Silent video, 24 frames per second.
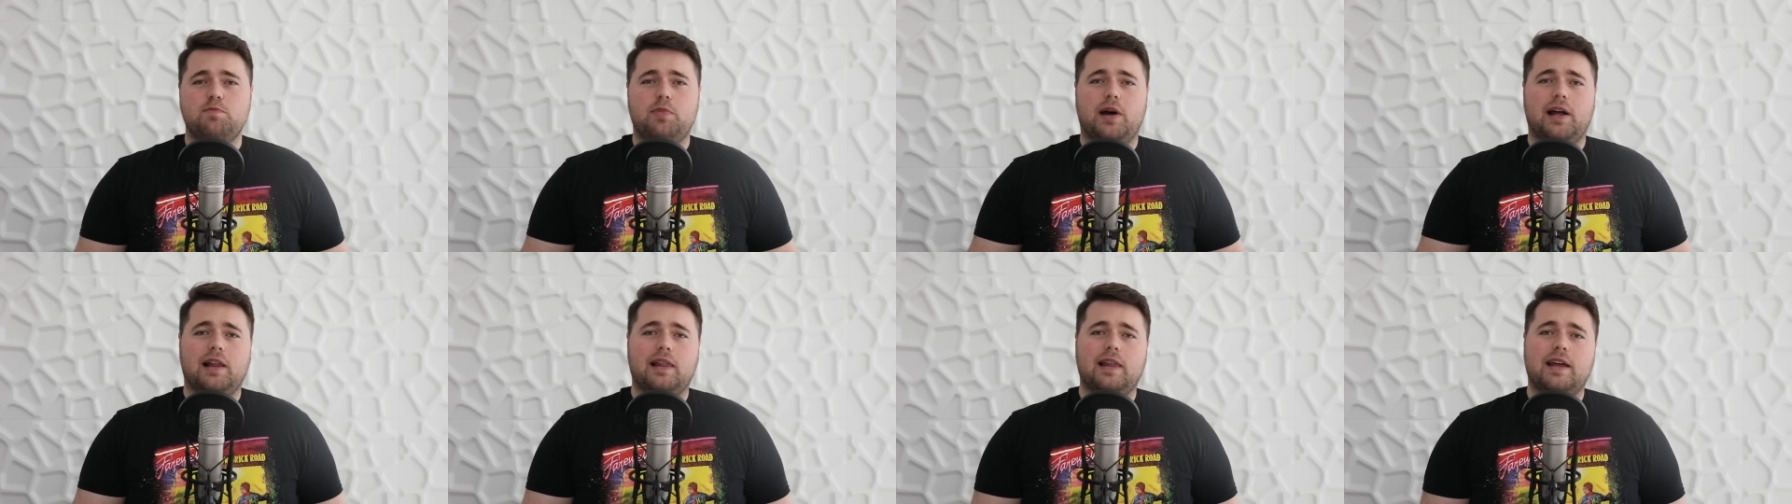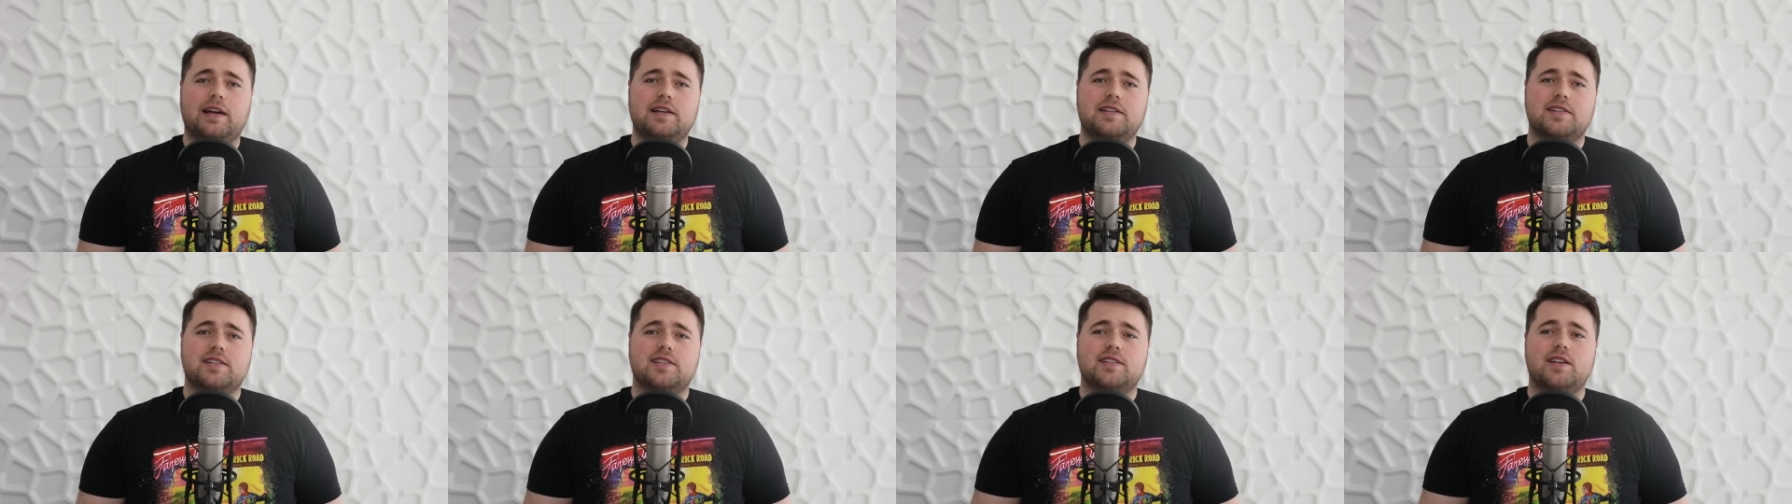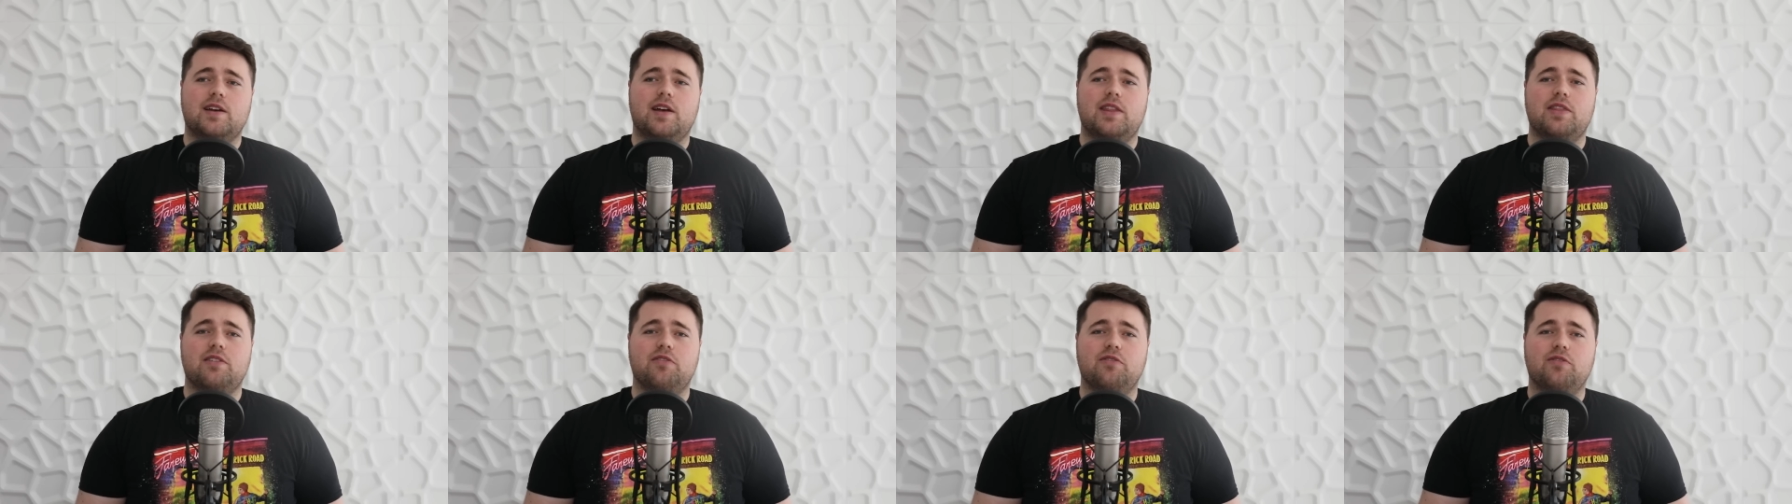place
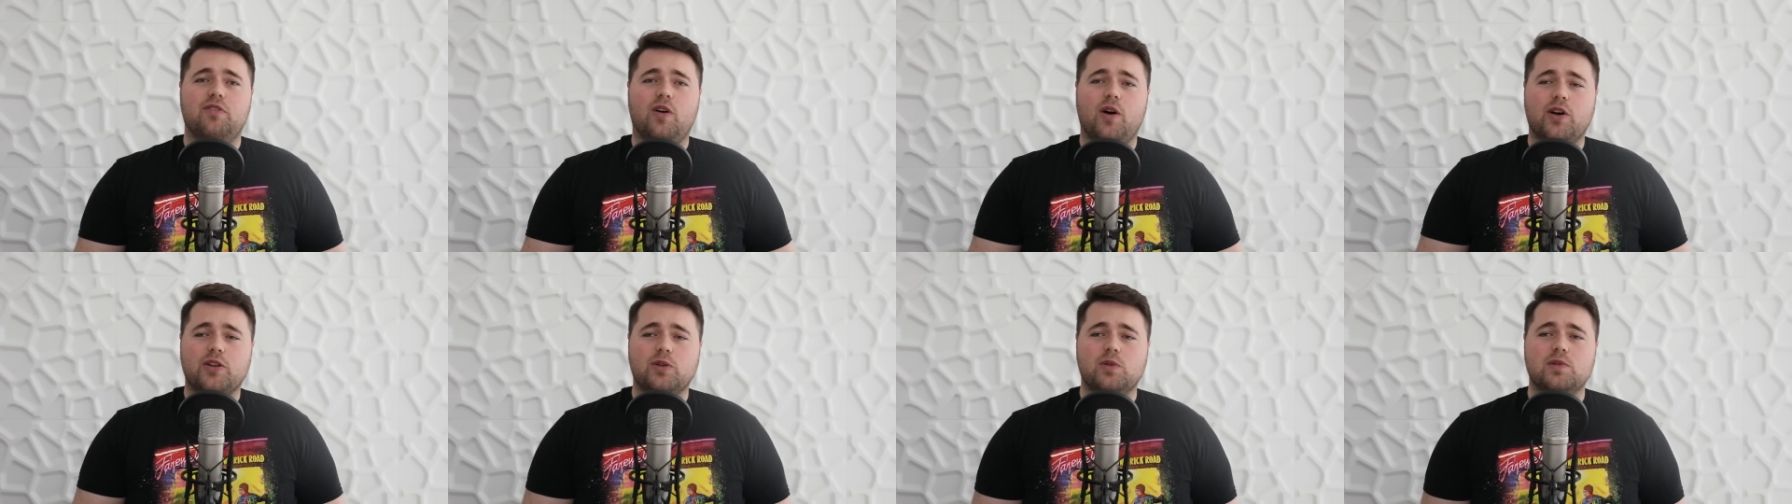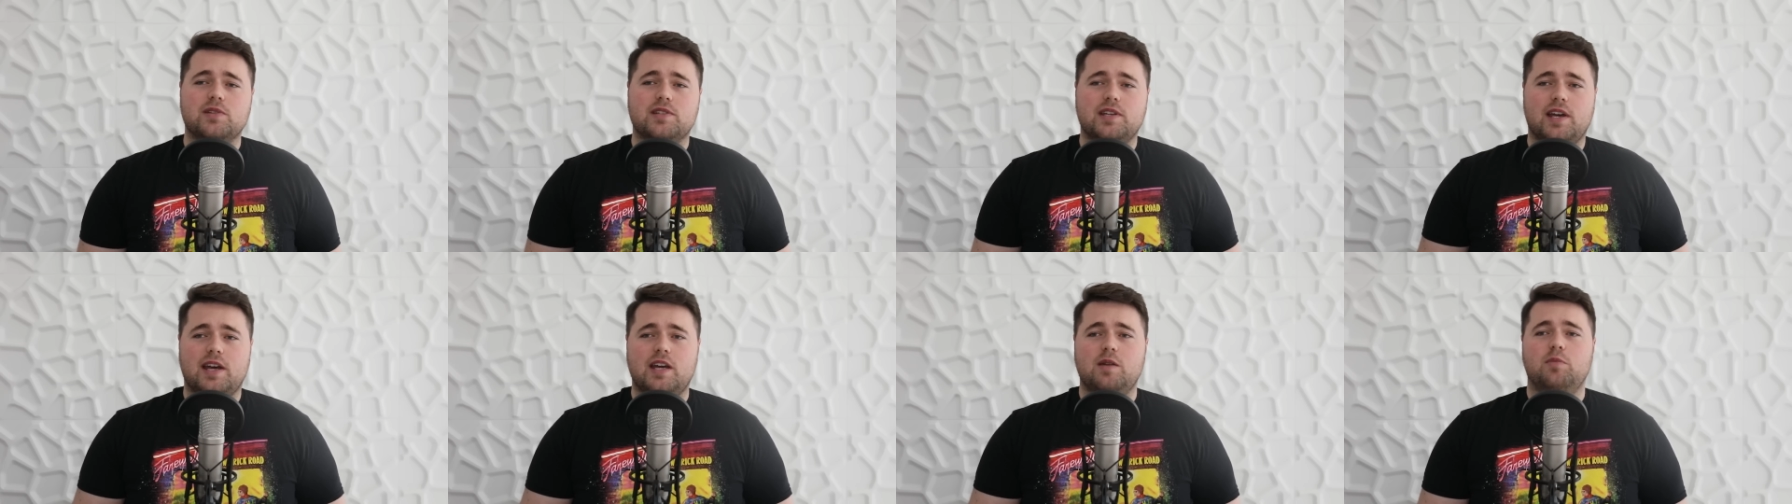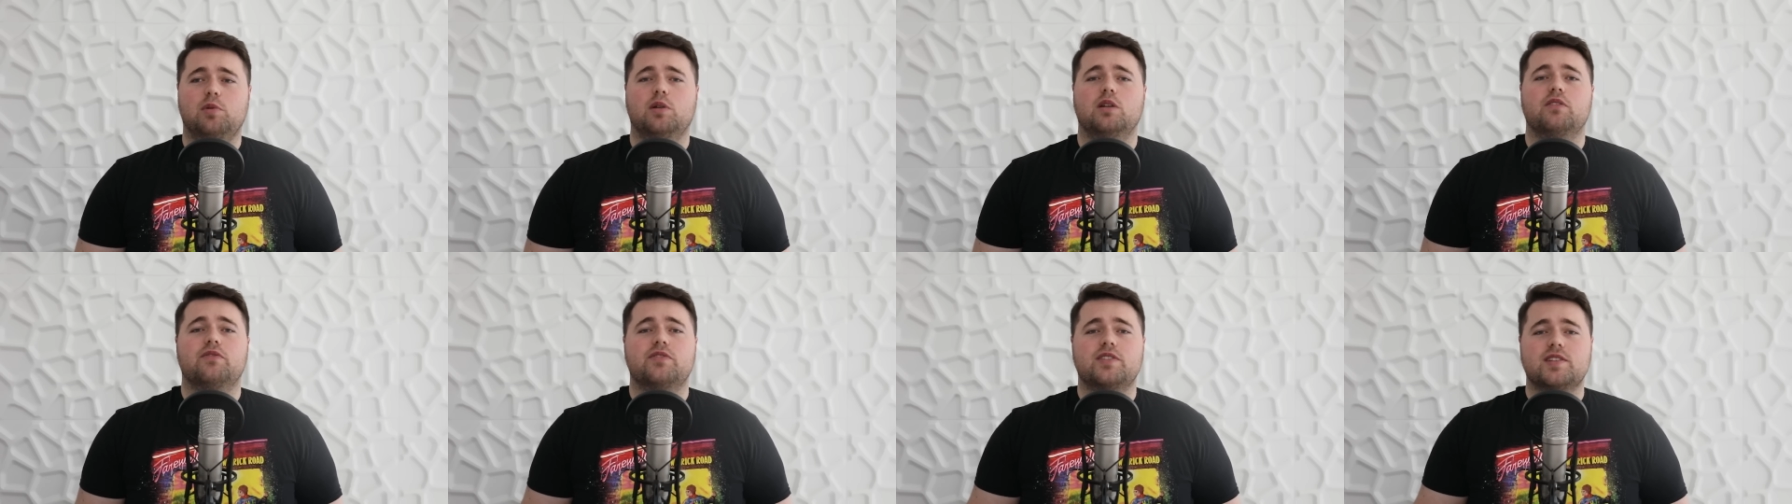at the final
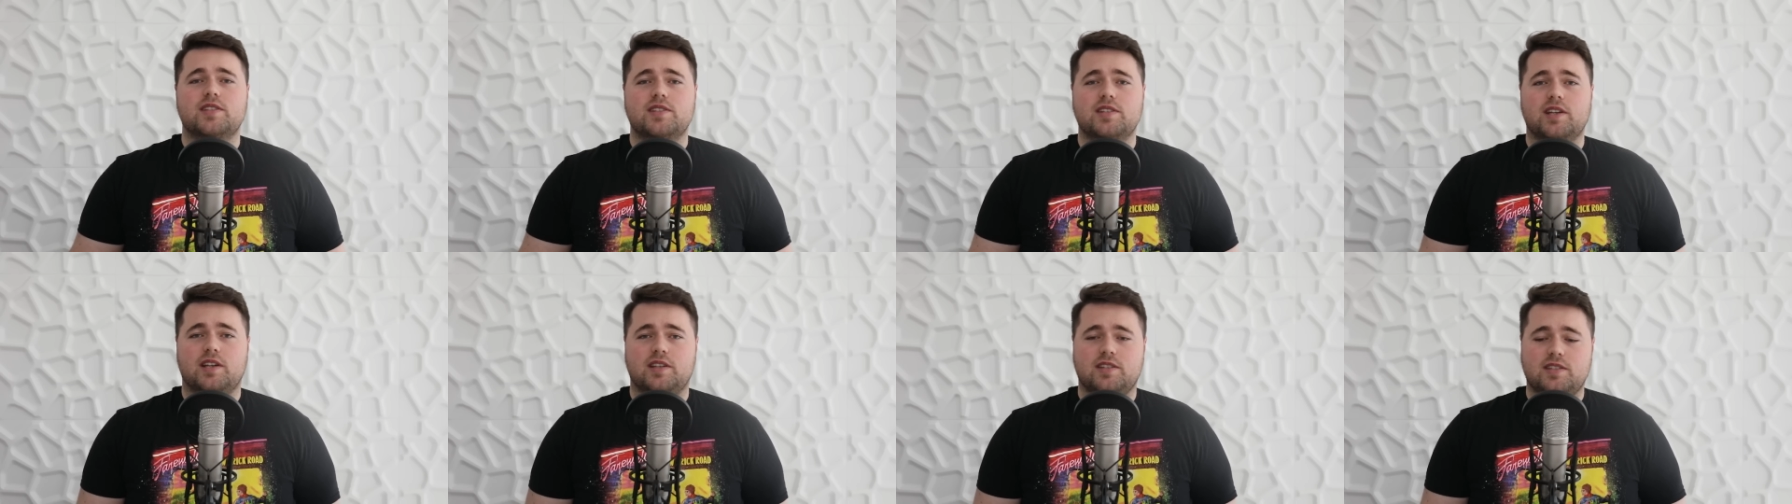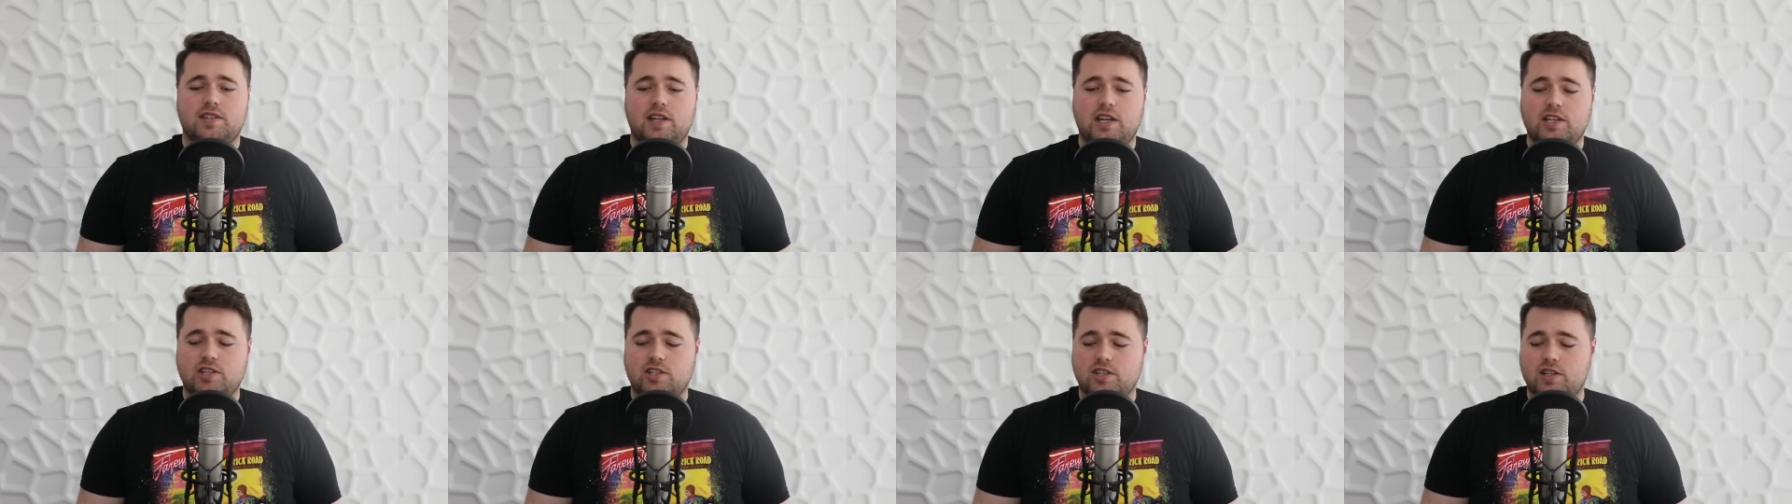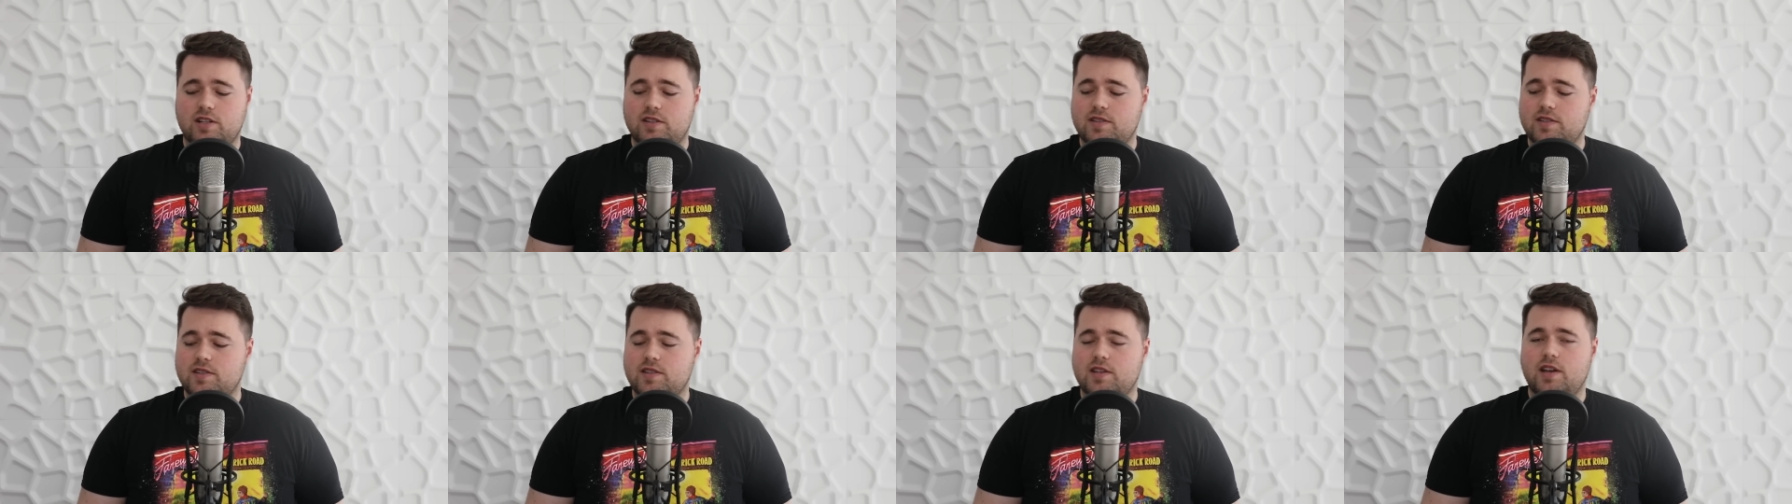table of the Six
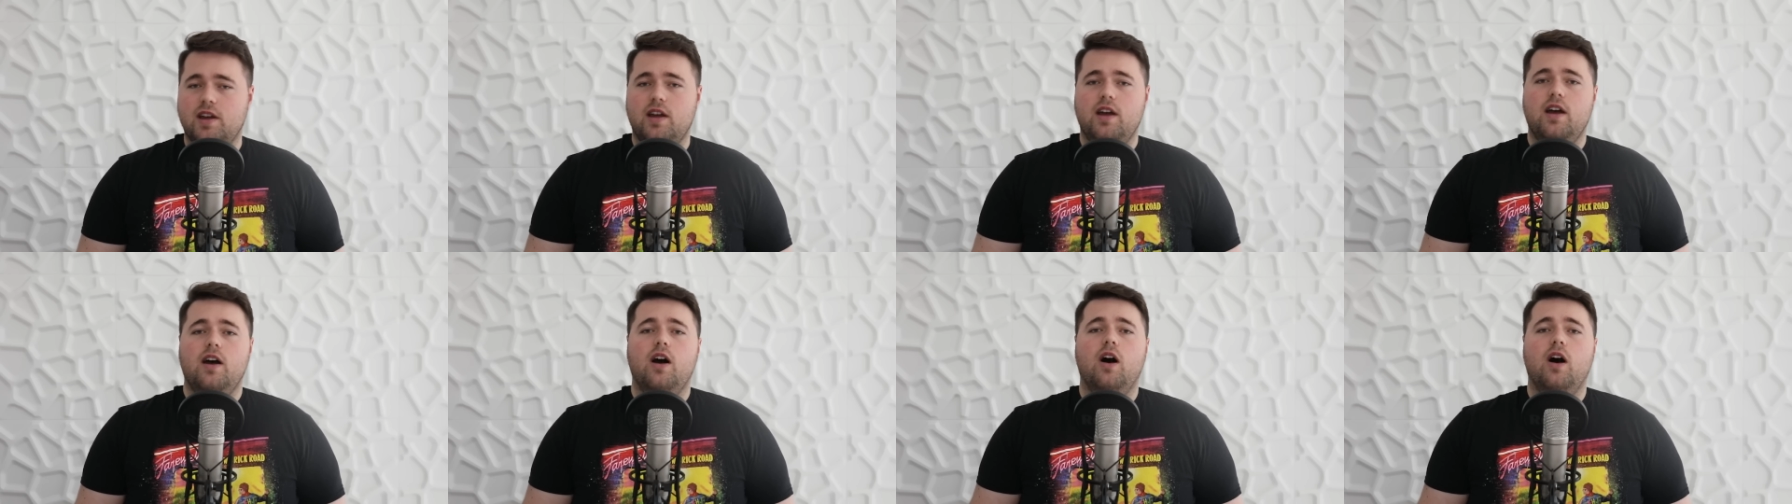Nations.